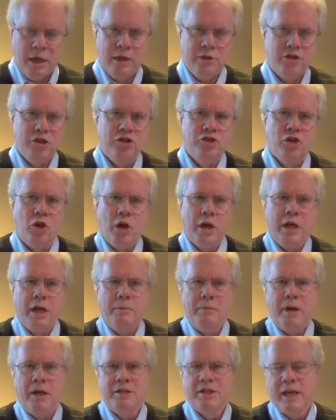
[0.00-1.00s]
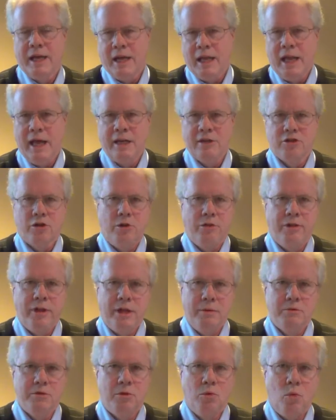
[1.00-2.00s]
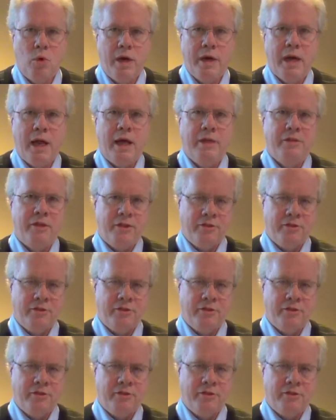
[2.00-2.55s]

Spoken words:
just talking about psychological themes and whatnot